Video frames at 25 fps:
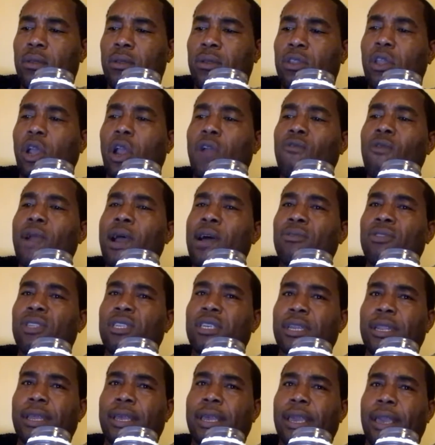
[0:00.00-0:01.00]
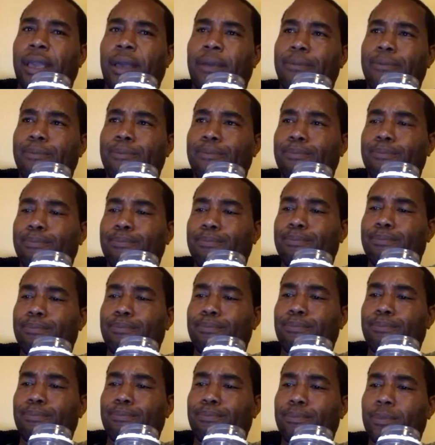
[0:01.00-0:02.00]
start round 10 again.
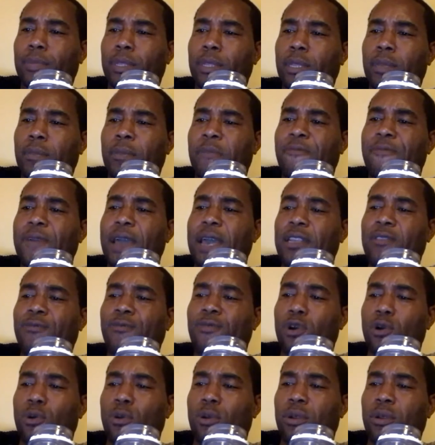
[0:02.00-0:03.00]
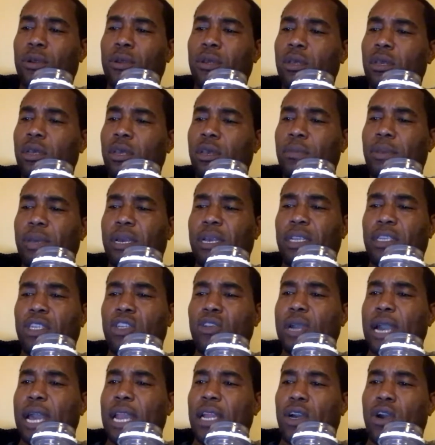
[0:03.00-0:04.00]
Let's fast forward, because
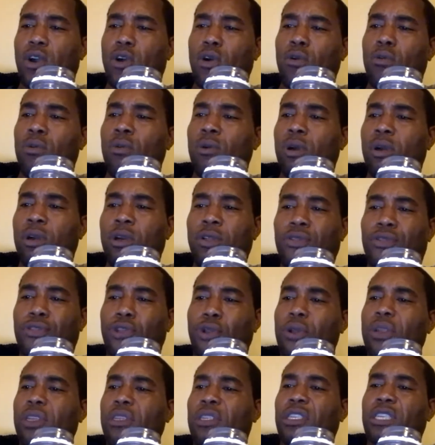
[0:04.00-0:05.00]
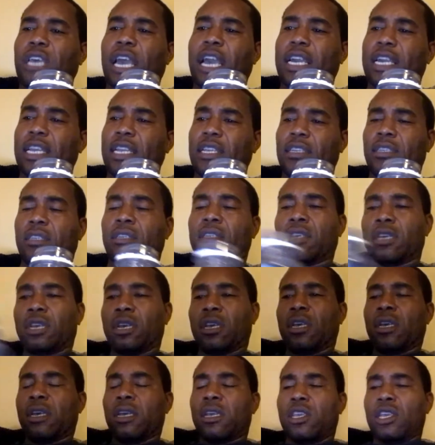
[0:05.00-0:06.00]
you got to go 30 seconds.
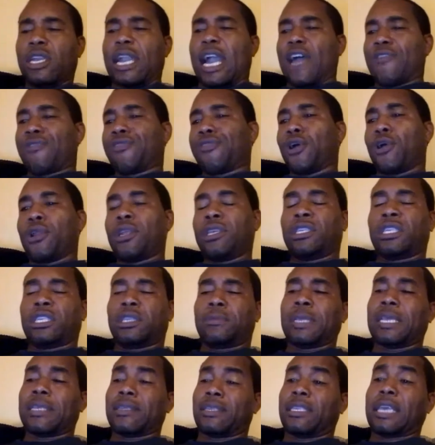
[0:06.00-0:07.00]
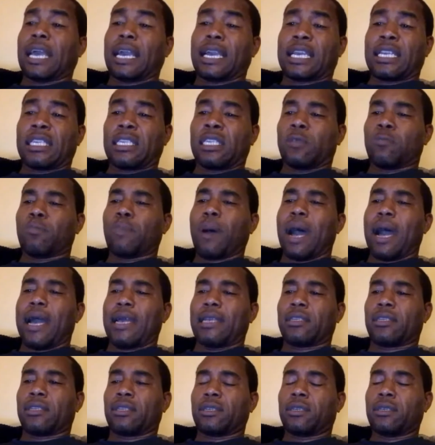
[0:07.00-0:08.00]
You got 30-second
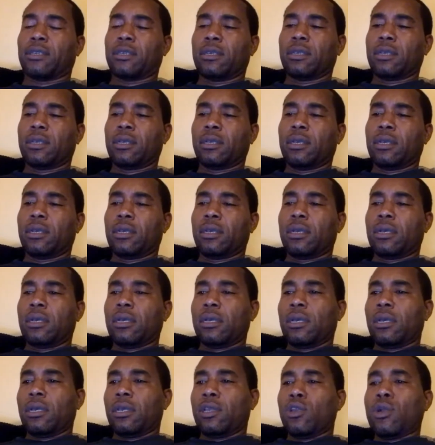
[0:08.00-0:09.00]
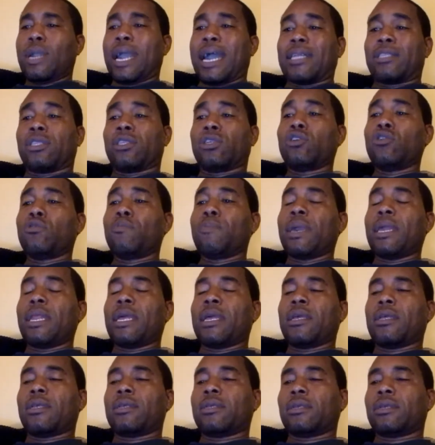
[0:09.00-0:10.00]
spots. You got 2
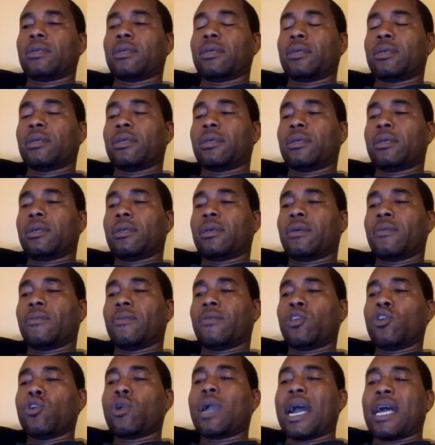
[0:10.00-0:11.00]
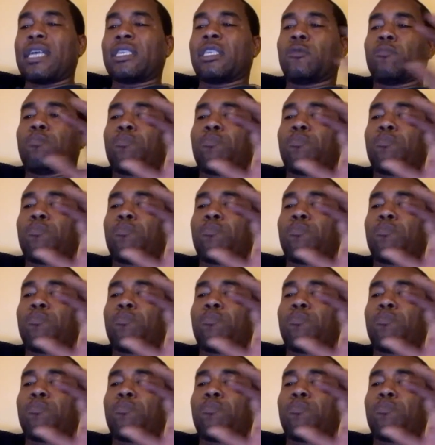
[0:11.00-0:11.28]
minute. You got